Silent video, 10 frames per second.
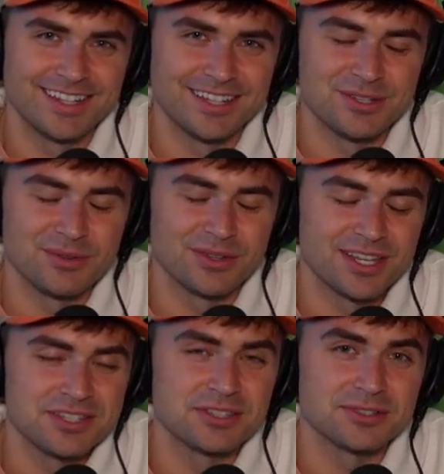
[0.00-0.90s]
and then you
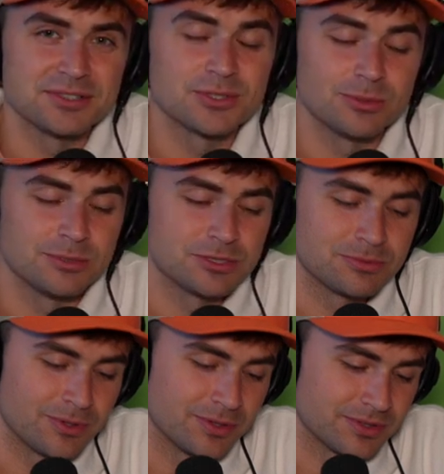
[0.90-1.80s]
realize there's so
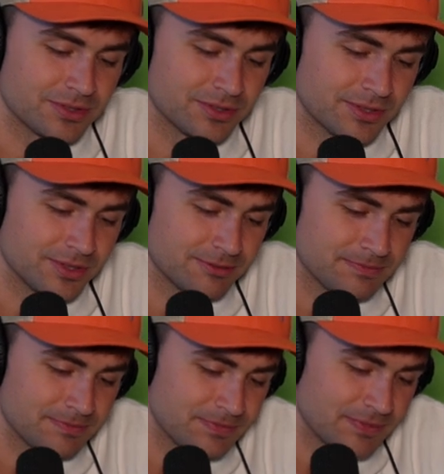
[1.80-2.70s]
much more to learn.